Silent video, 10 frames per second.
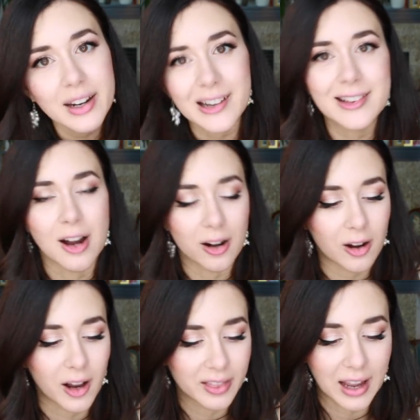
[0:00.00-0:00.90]
It's not
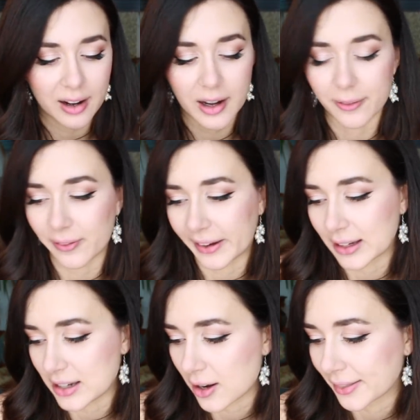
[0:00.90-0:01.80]
got that kind of like
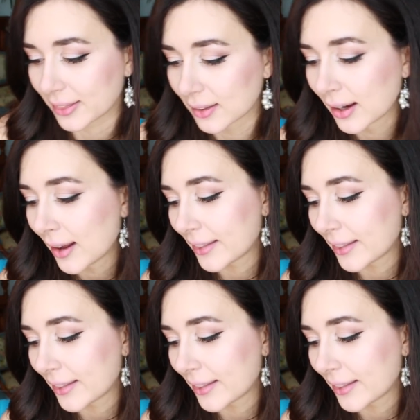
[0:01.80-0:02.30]
neon